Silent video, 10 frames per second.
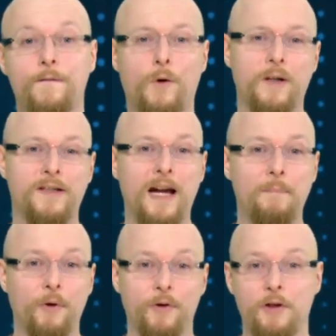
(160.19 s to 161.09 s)
For
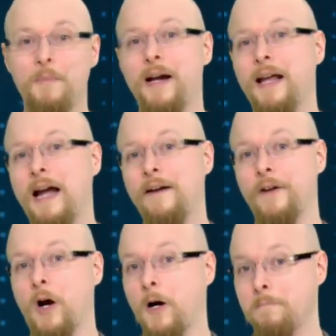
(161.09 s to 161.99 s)
example, you might
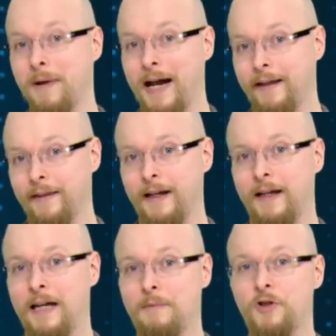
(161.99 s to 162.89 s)
have an armband
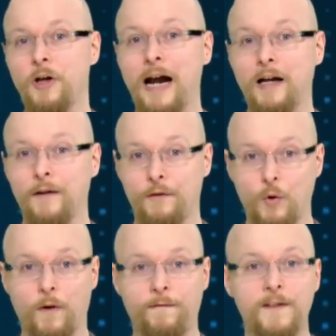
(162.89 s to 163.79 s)
that keeps track of
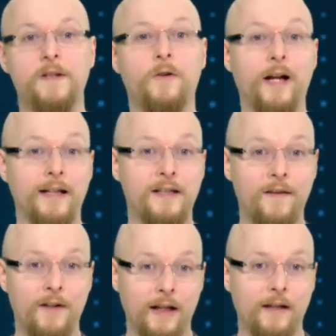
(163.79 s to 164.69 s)
your physical
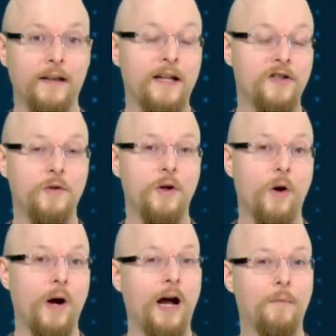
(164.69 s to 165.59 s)
activity and lets you
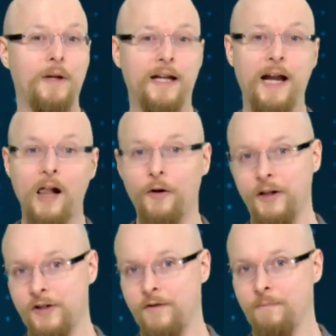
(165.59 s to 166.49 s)
know how many
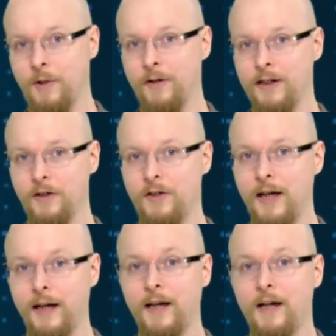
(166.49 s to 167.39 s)
calories you've burned each day.